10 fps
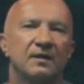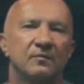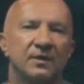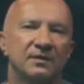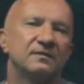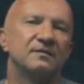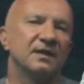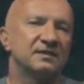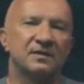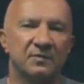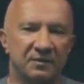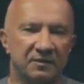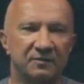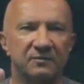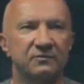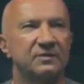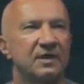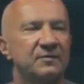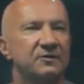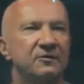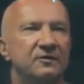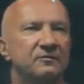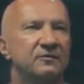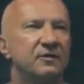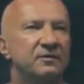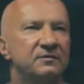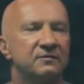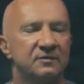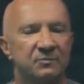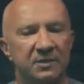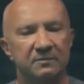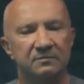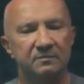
But there are some other issues. I'm not going to go into this, but